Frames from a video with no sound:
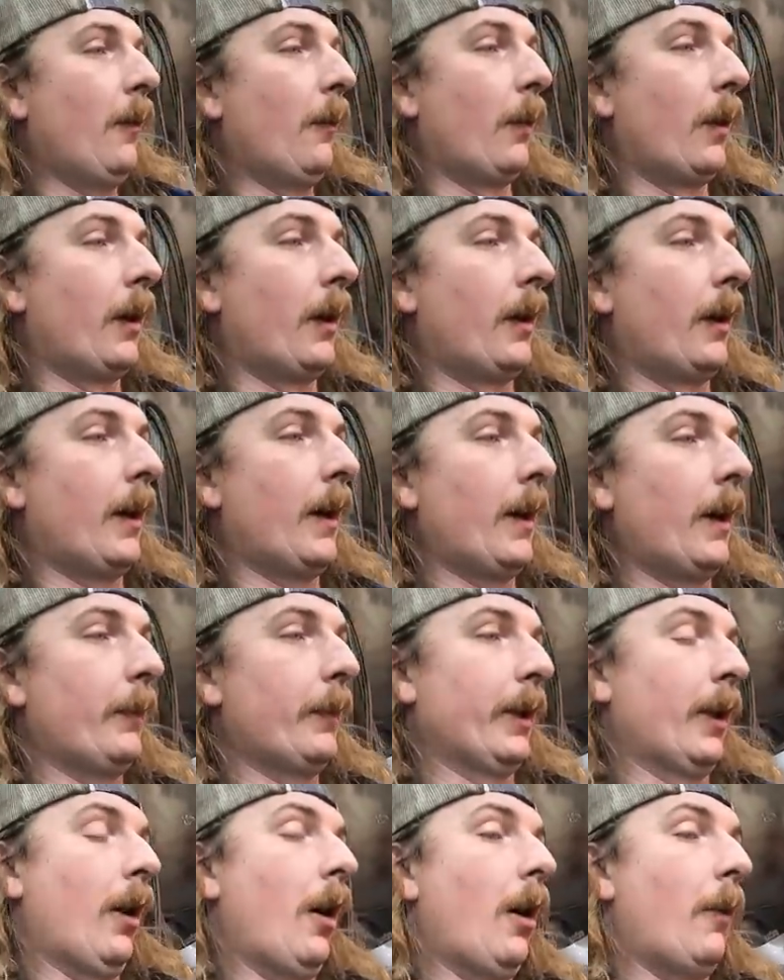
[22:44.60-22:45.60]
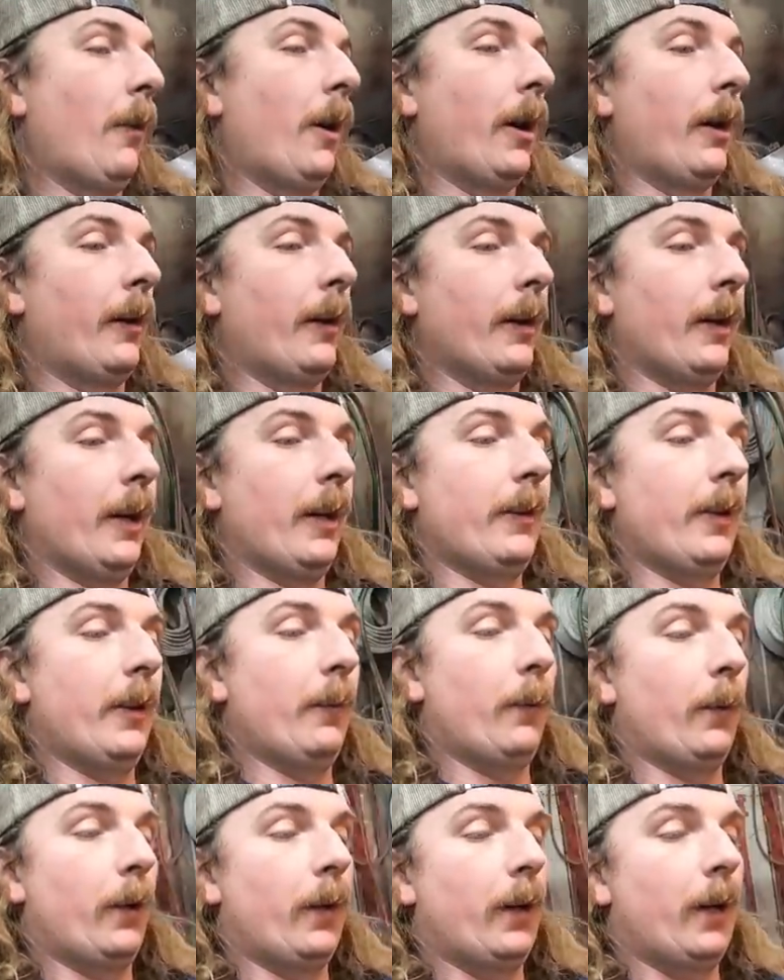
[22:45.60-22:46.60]
we're, uh, we can hot wire it and
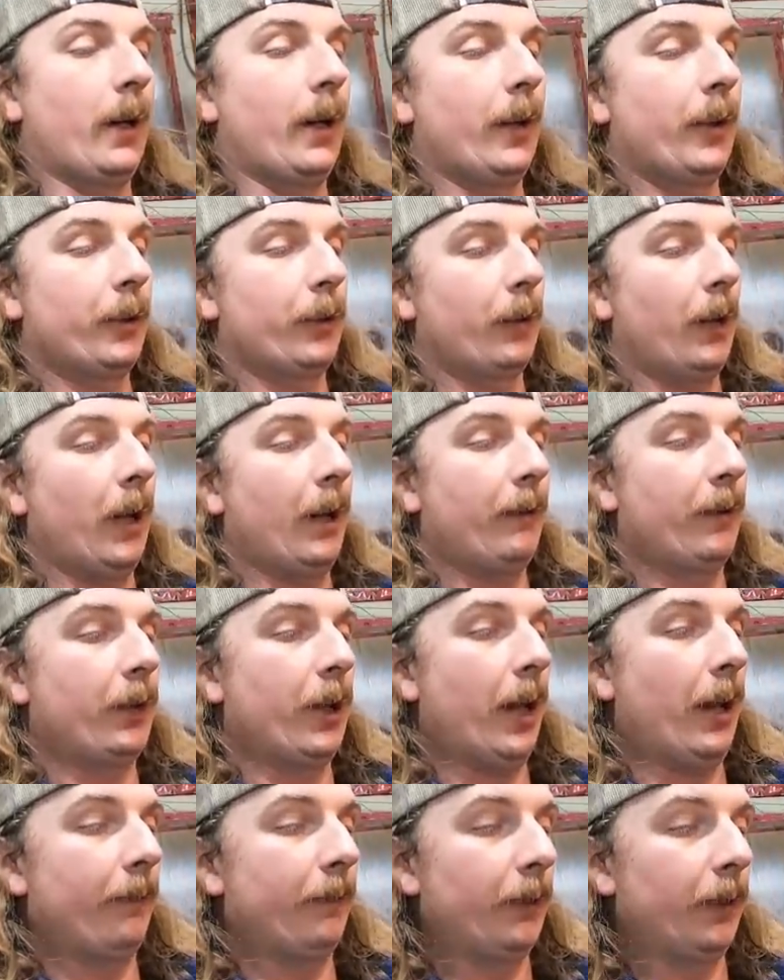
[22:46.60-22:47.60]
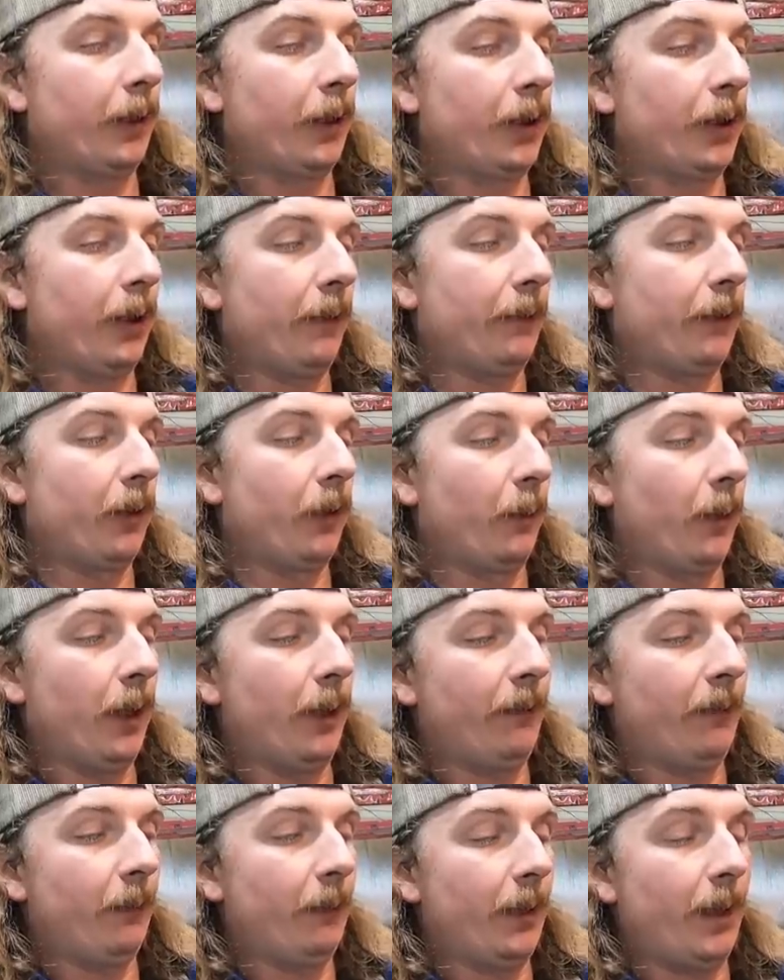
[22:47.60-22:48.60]
then we're uh, drive shafts and a shifter
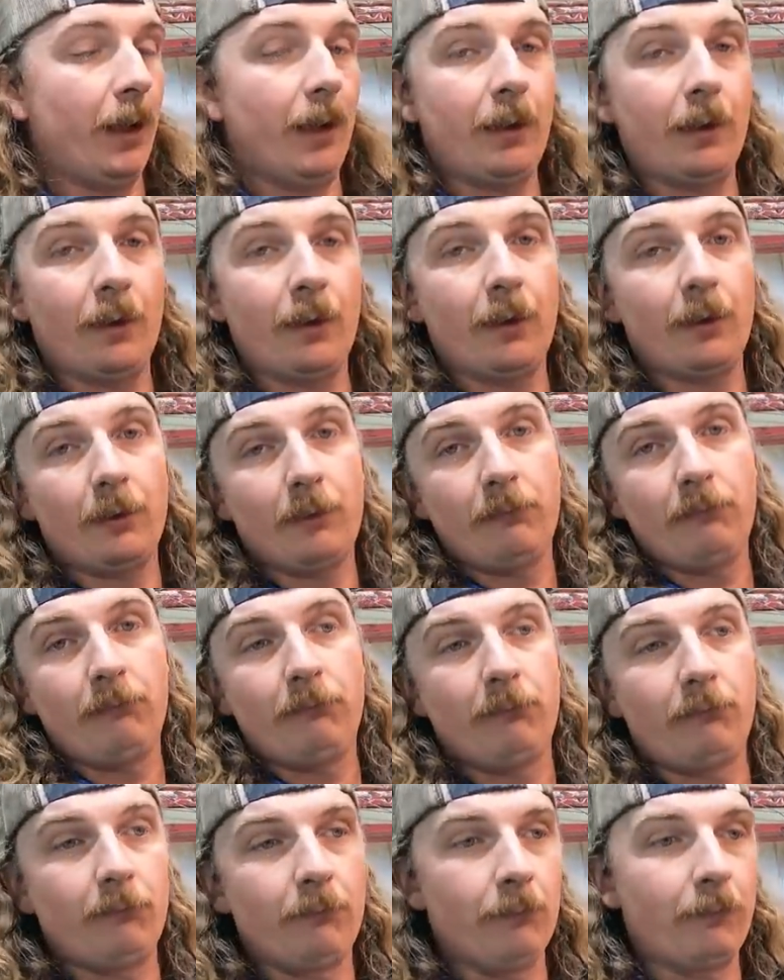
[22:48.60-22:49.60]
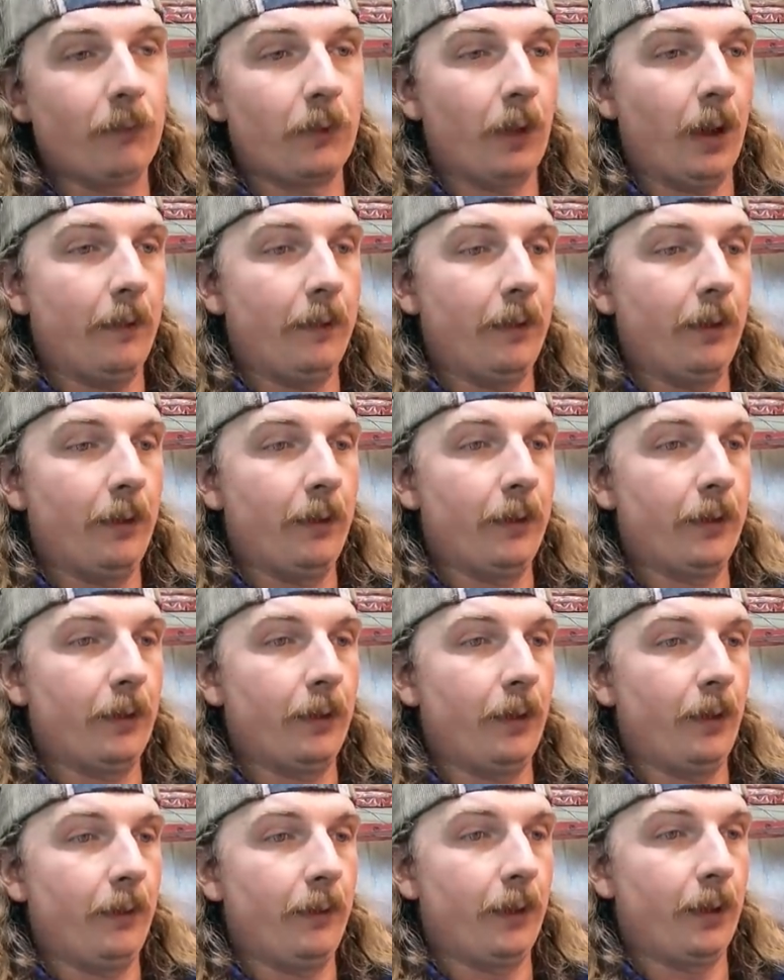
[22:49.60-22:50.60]
away from kind of driving out of,
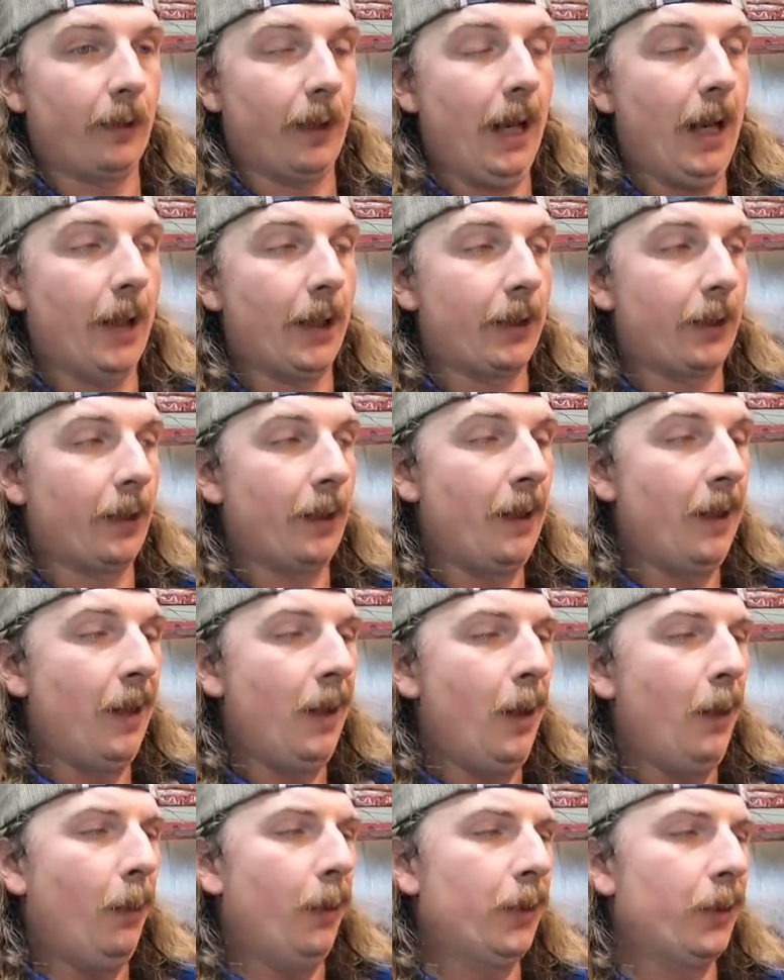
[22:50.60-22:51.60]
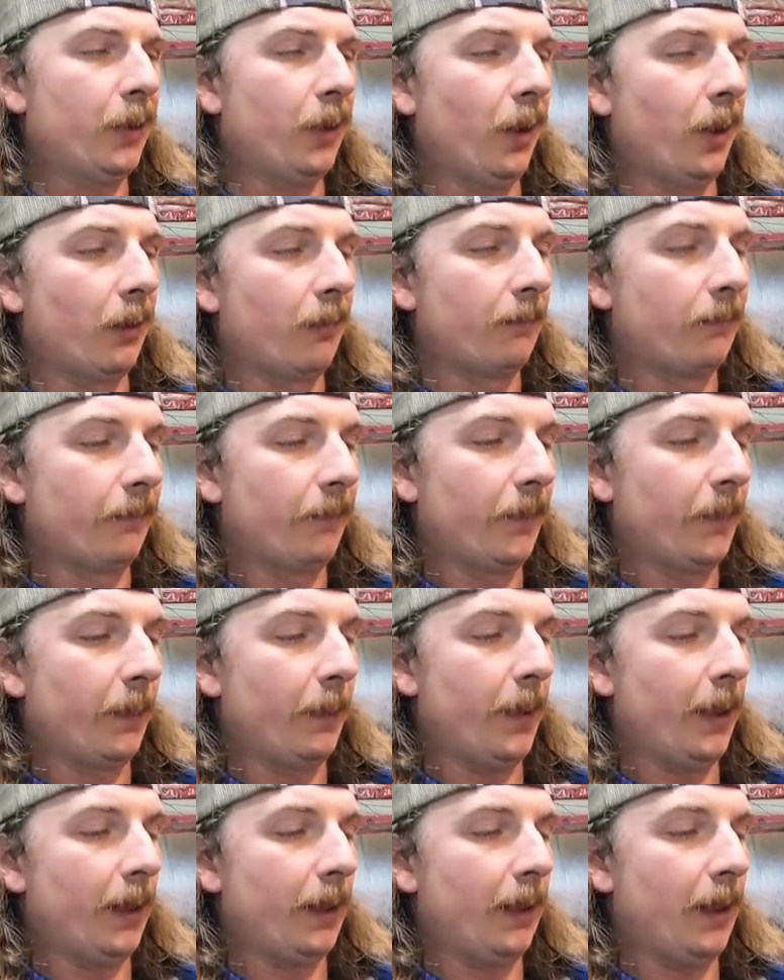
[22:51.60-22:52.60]
the, out of the garage, which is good.
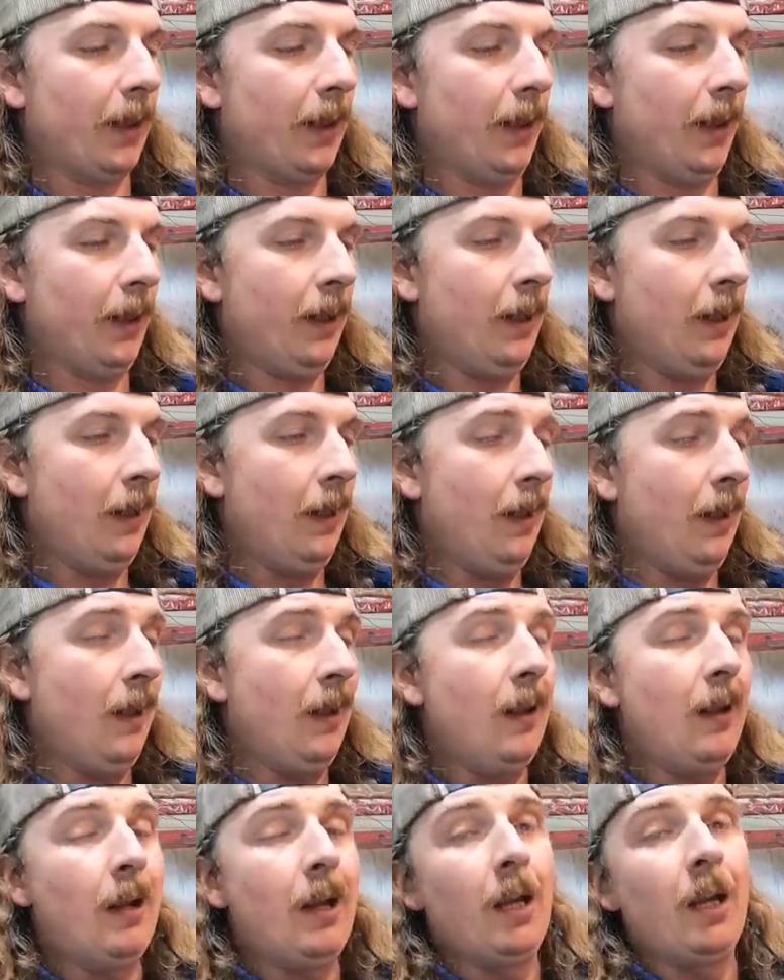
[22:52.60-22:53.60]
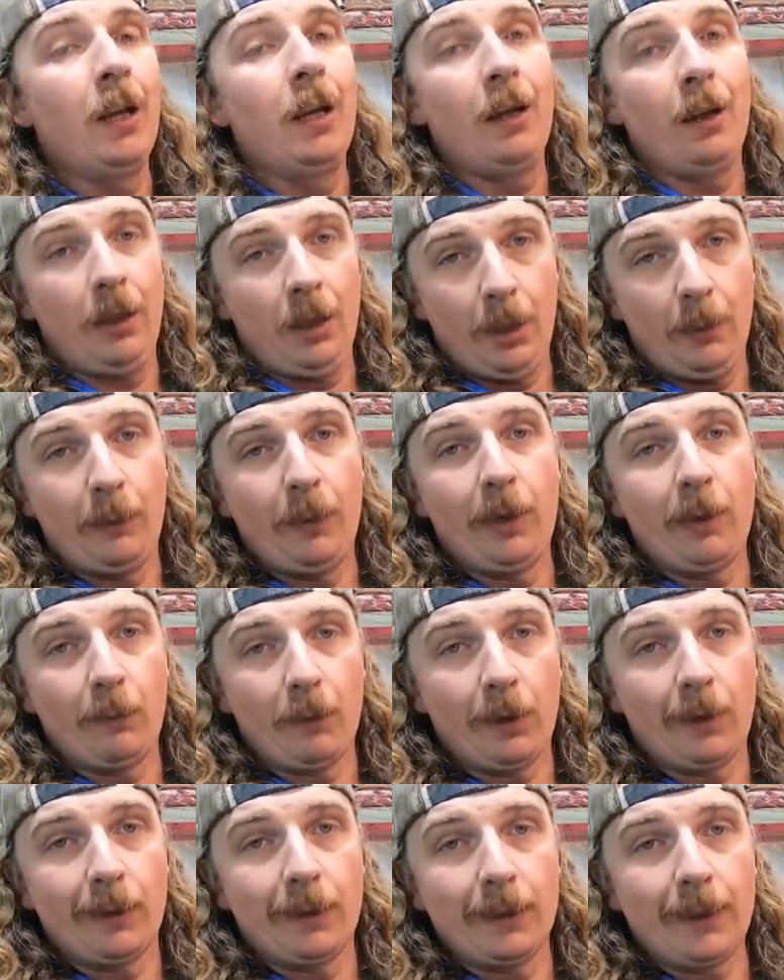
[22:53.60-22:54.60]
I'm not going to lie. I'm ready to
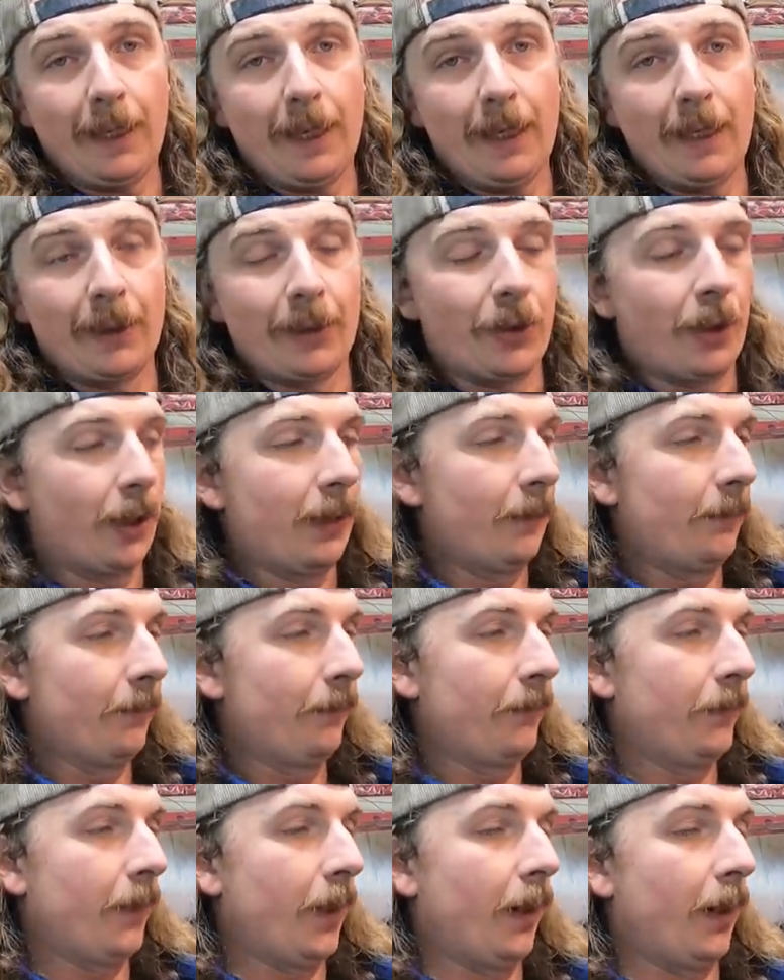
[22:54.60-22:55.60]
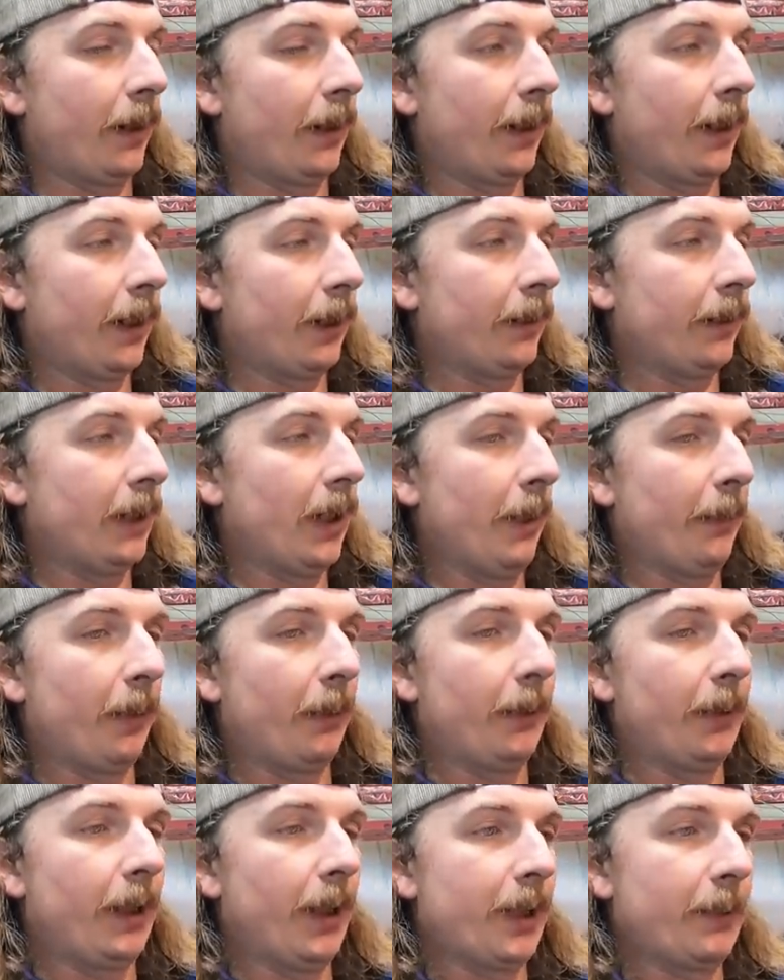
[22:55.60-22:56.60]
work on the Dodge. All right, I'm going to get cleaned up and
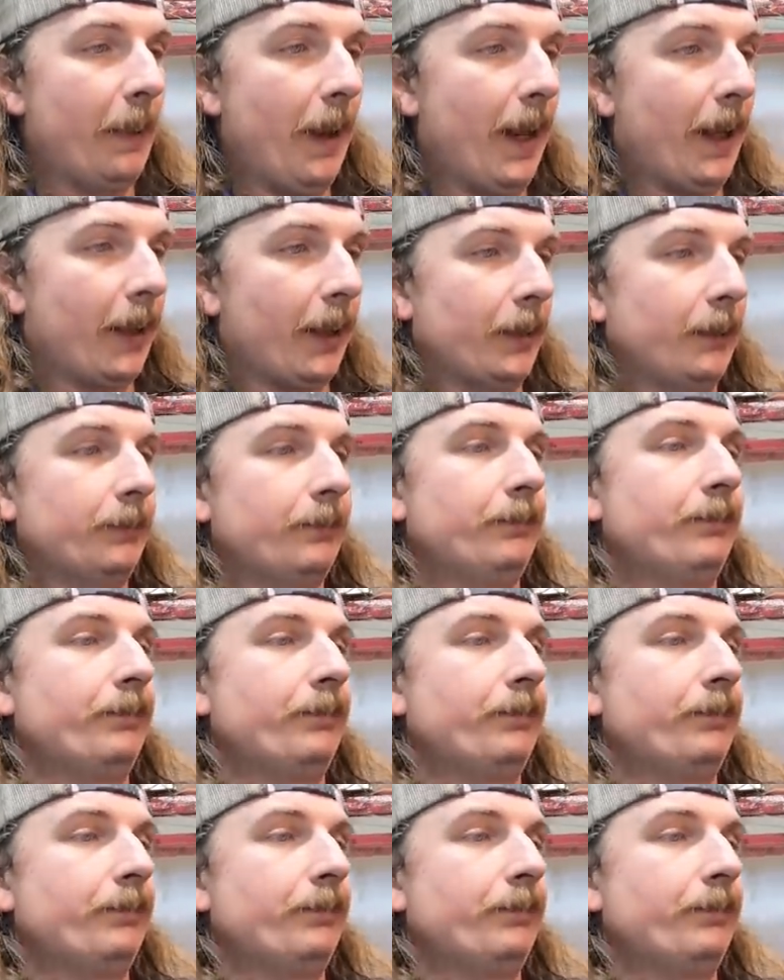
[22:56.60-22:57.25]
I'll bring you guys back.